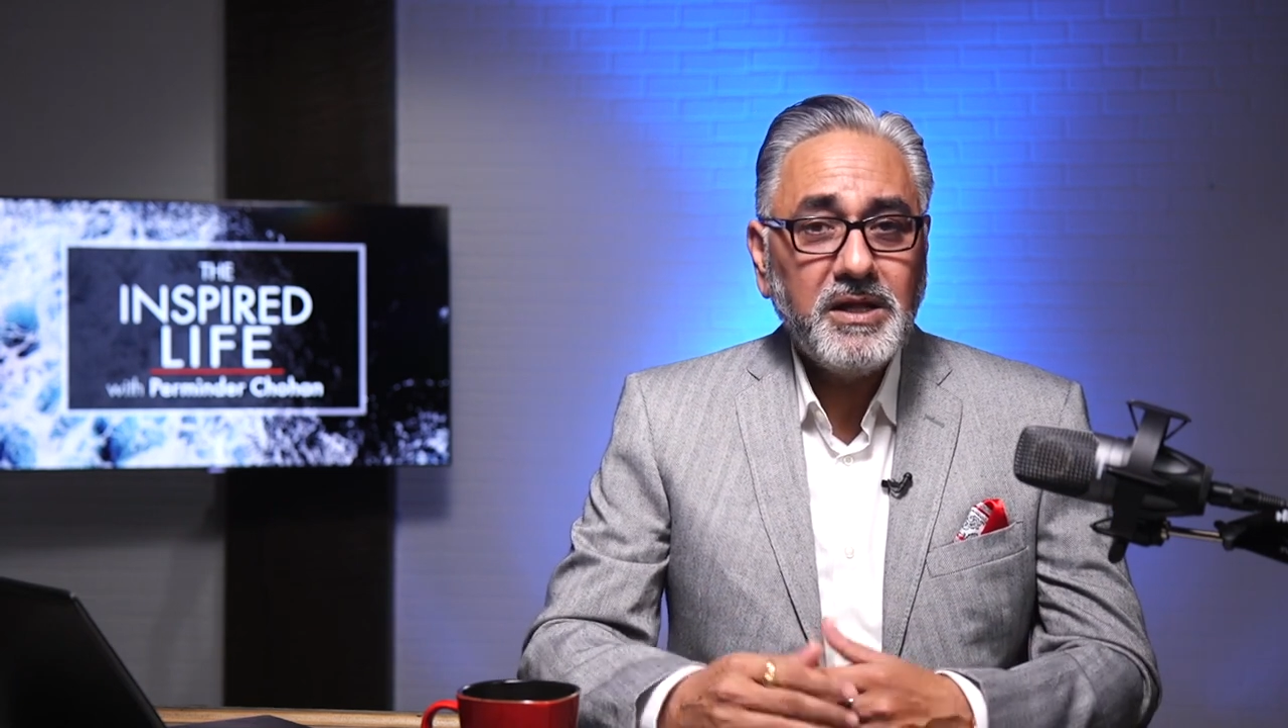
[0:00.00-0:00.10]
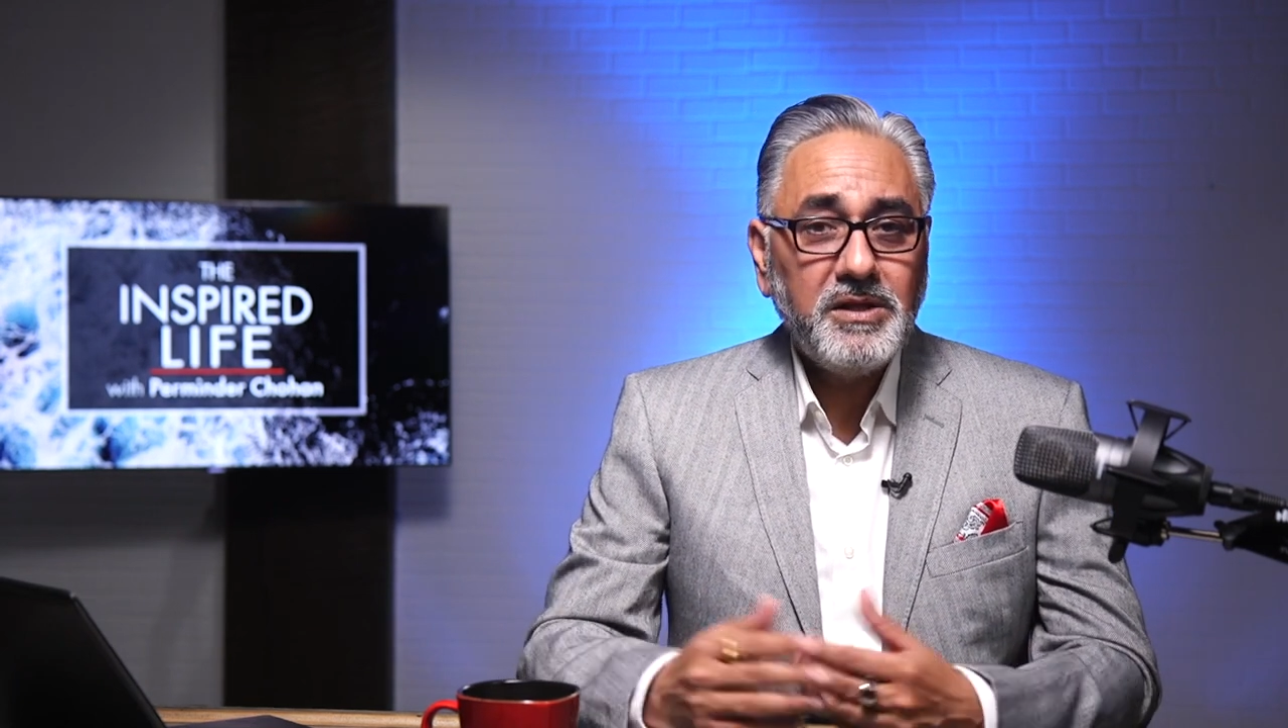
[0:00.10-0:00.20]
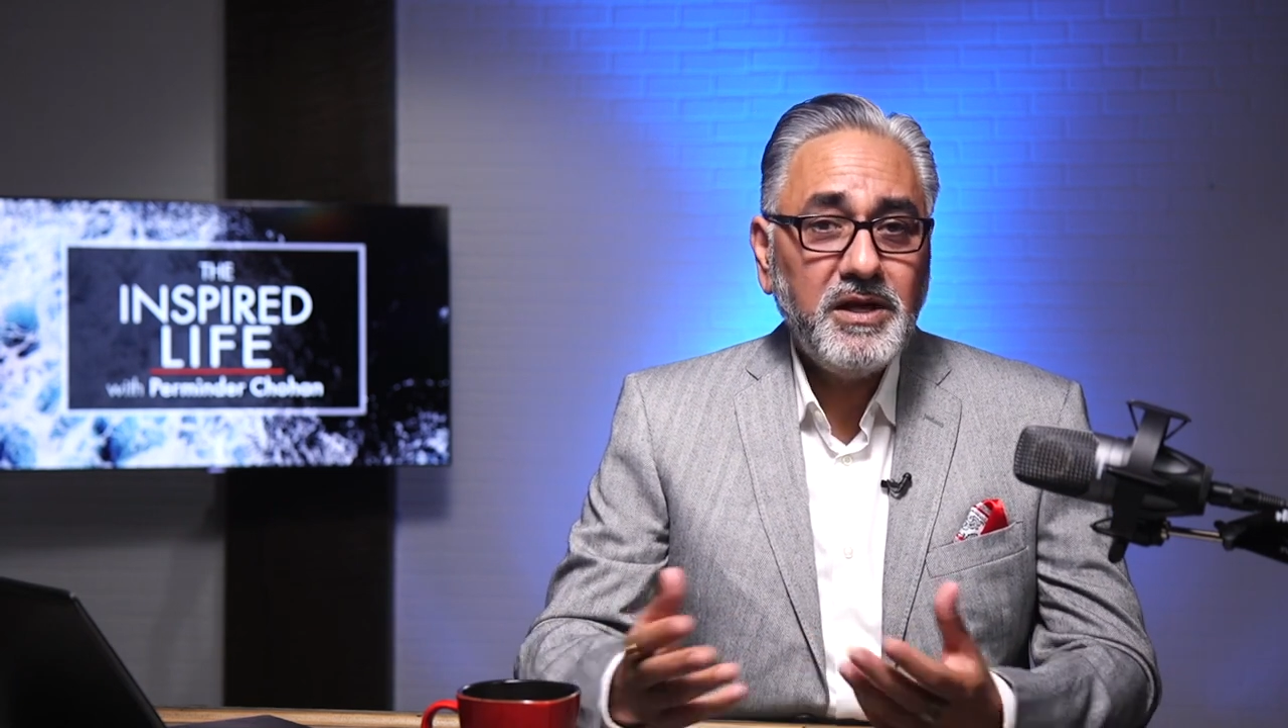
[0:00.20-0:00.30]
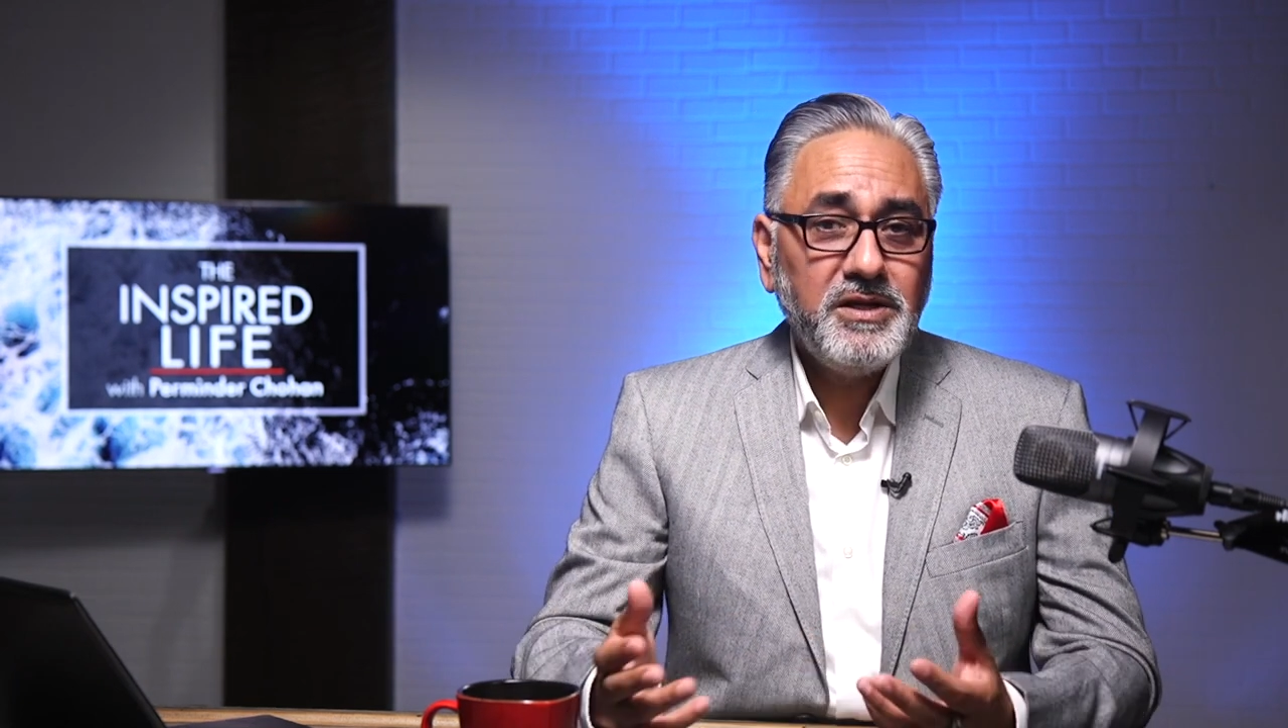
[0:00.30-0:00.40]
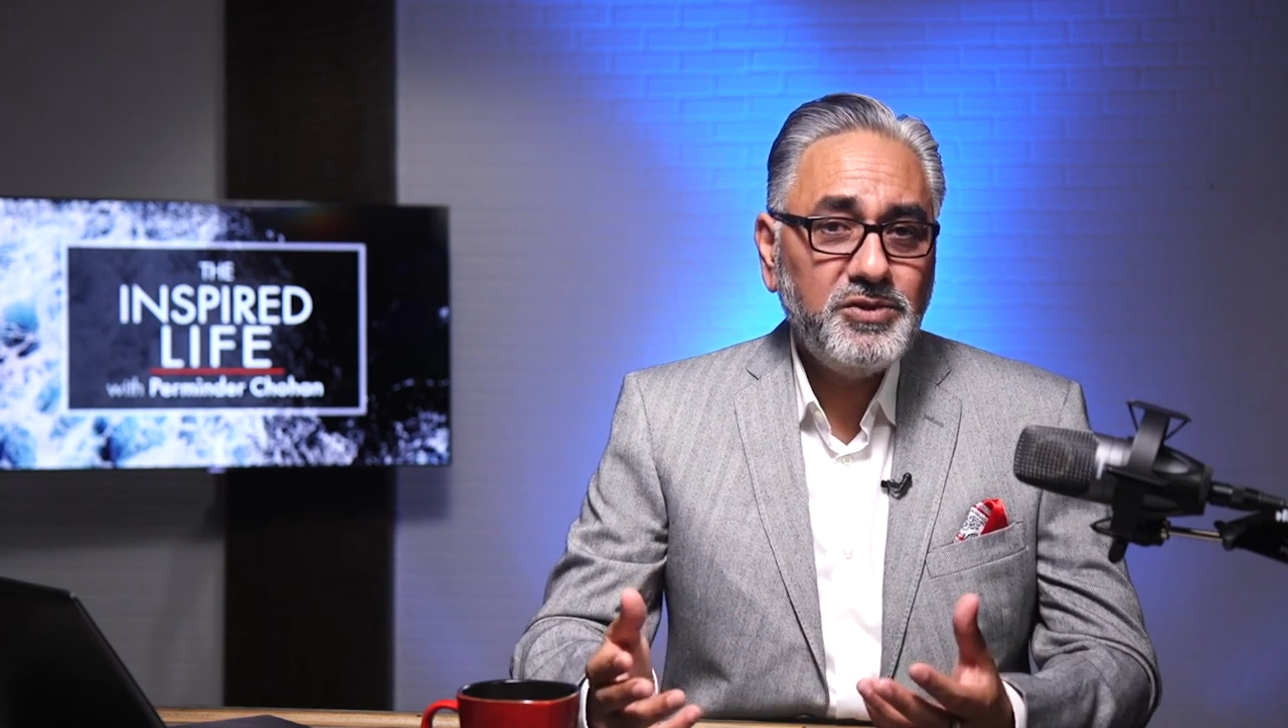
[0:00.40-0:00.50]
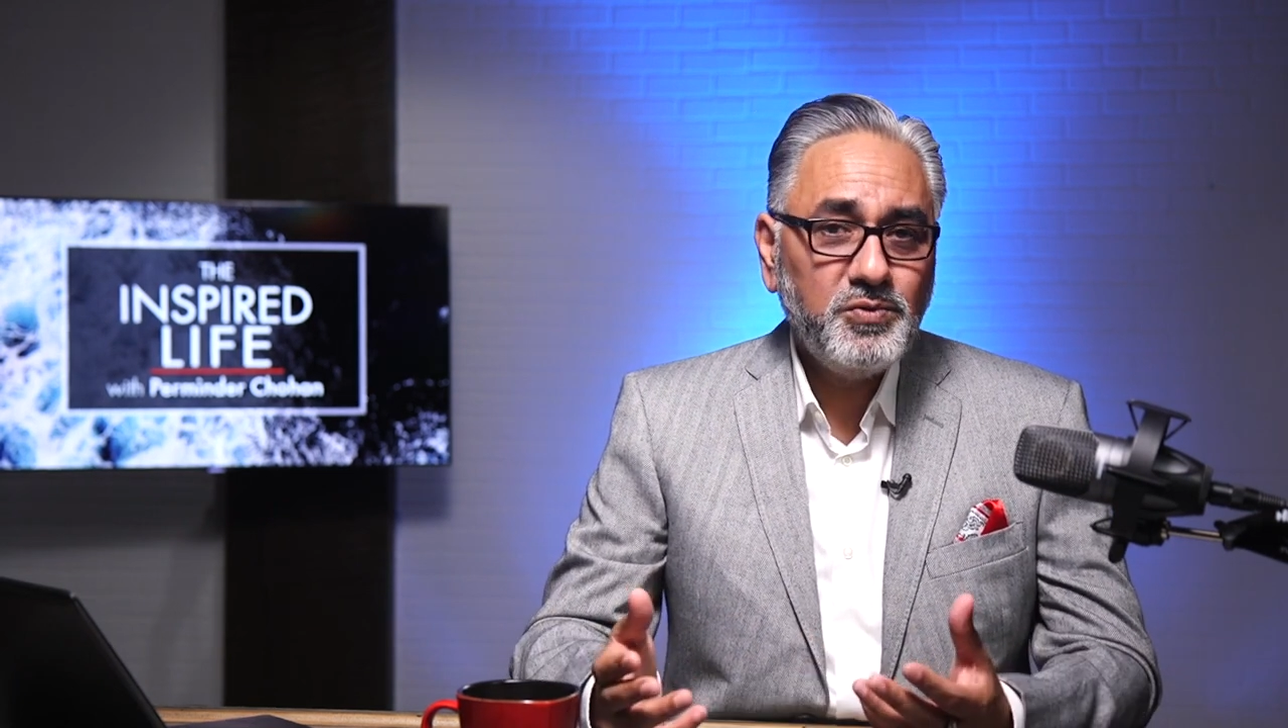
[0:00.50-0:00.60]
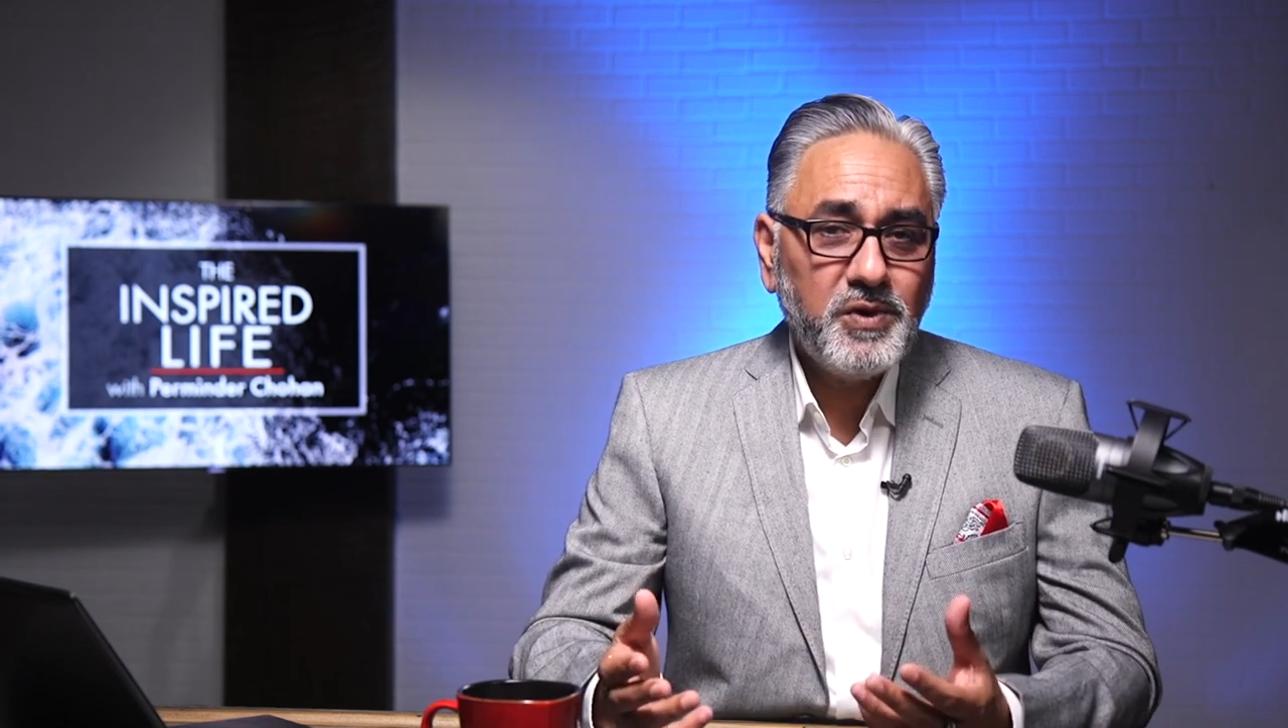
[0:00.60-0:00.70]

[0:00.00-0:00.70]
the things you